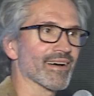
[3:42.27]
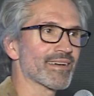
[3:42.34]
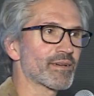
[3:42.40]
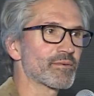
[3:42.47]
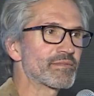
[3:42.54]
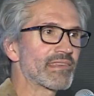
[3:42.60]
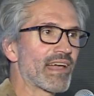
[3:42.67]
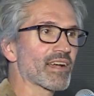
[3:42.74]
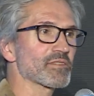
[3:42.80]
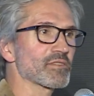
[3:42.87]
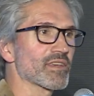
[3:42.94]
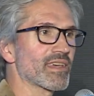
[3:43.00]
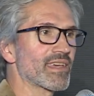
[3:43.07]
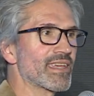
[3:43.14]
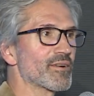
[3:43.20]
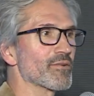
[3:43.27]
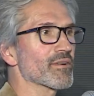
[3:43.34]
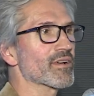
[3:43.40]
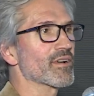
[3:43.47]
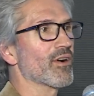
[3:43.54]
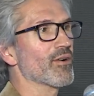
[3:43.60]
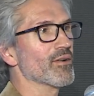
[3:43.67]
It was actually a year
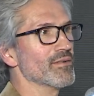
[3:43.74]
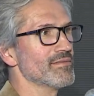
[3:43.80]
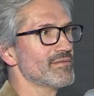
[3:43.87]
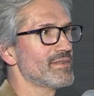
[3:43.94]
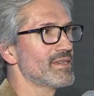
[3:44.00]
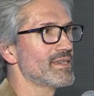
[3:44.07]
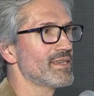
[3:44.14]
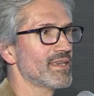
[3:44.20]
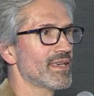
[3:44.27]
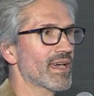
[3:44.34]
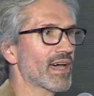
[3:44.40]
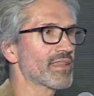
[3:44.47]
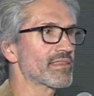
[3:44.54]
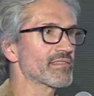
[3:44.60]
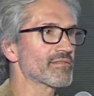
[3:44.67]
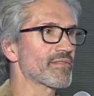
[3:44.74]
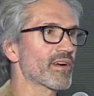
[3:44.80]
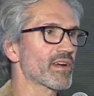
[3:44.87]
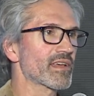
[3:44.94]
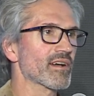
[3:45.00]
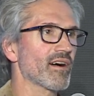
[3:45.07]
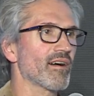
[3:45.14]
ago at this
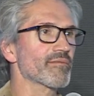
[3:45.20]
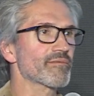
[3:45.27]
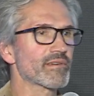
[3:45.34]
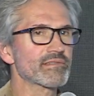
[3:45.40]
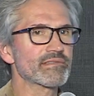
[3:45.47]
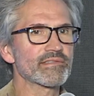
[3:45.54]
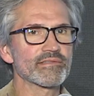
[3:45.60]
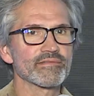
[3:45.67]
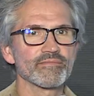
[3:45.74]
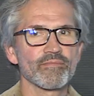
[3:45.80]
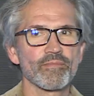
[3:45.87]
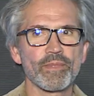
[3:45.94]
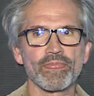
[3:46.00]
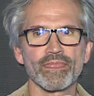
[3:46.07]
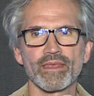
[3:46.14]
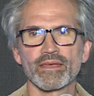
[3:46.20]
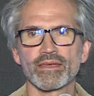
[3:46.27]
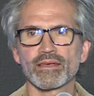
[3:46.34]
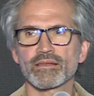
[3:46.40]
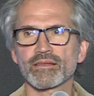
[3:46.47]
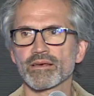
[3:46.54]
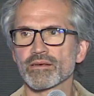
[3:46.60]
very conference,
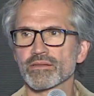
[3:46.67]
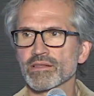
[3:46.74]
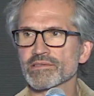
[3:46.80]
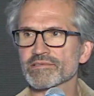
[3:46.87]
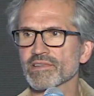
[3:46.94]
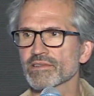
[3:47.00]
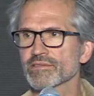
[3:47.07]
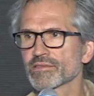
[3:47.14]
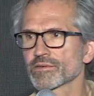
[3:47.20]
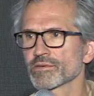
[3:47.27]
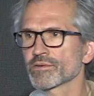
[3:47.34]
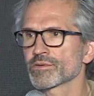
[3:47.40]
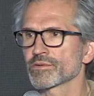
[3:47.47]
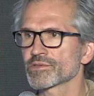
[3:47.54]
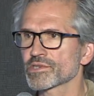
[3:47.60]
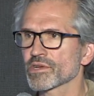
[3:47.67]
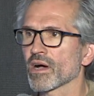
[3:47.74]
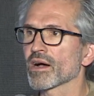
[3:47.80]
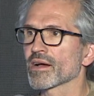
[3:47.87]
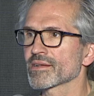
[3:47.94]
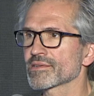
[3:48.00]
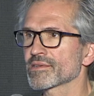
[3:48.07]
listening to
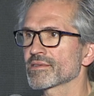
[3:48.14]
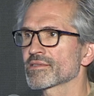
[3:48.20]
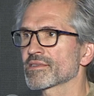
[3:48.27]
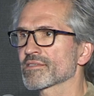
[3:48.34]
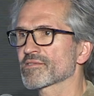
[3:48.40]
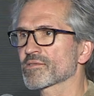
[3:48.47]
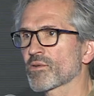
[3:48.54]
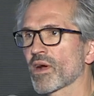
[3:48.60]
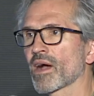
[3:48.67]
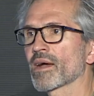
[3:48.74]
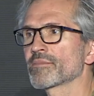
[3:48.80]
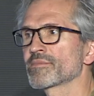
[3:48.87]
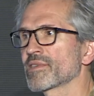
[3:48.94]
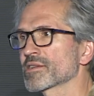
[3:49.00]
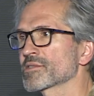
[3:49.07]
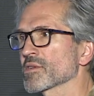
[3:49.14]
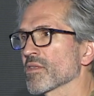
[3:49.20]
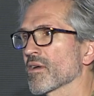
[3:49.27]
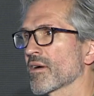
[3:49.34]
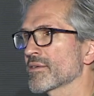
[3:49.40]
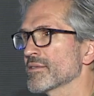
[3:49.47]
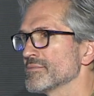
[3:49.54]
Sean describe digital
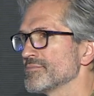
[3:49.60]
art,